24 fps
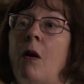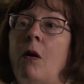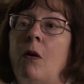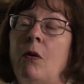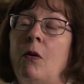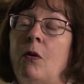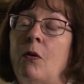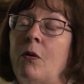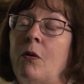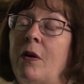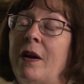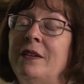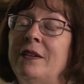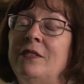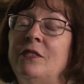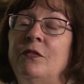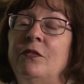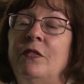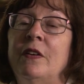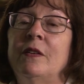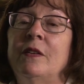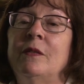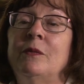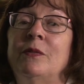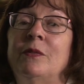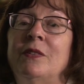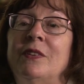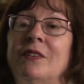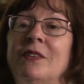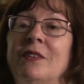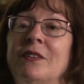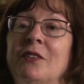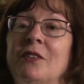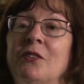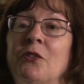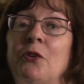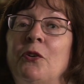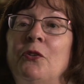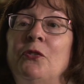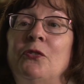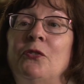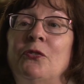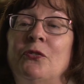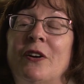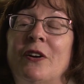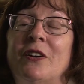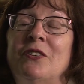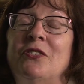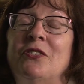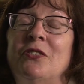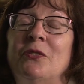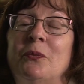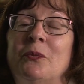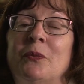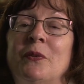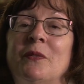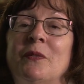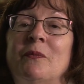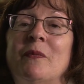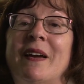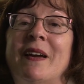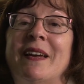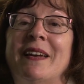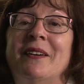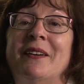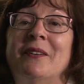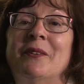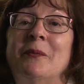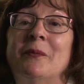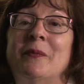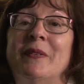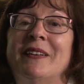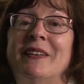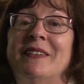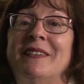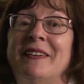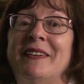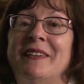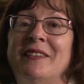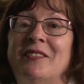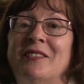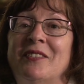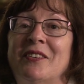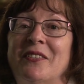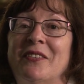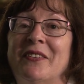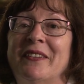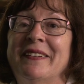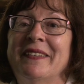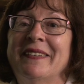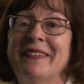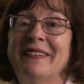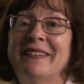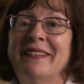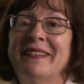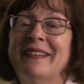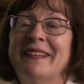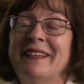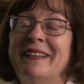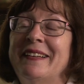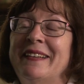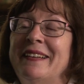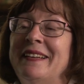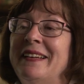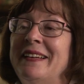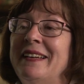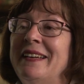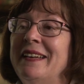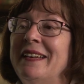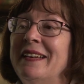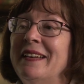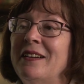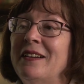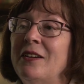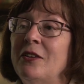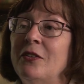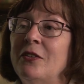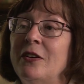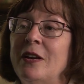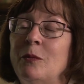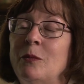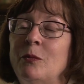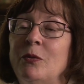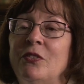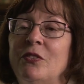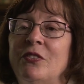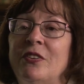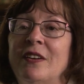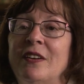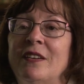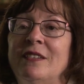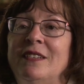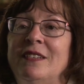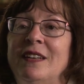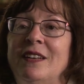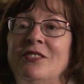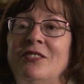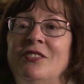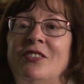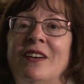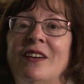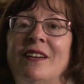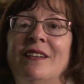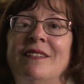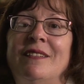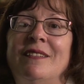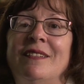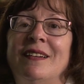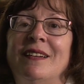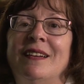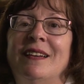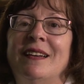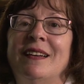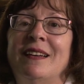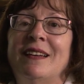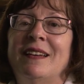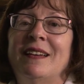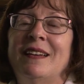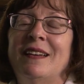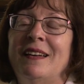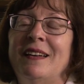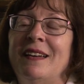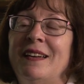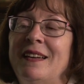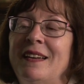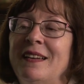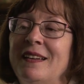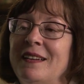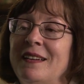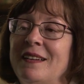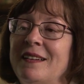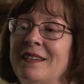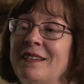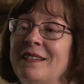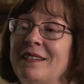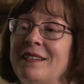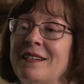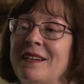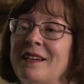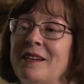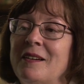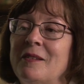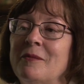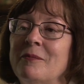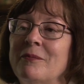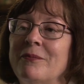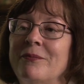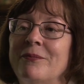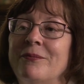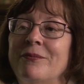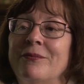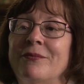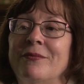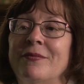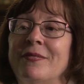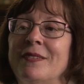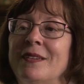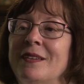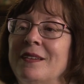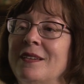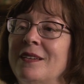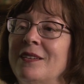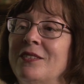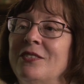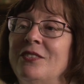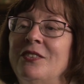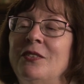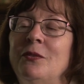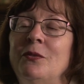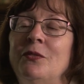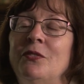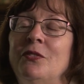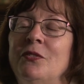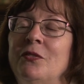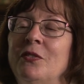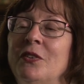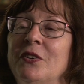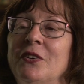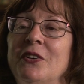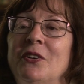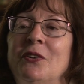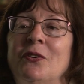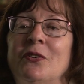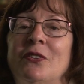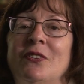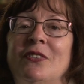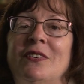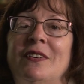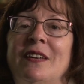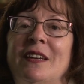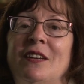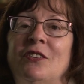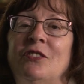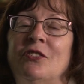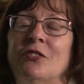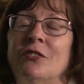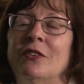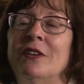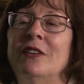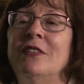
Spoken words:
Oh, I developed a close friendship with my Arabic teacher. And her name was Hadija. And she was a very good teacher.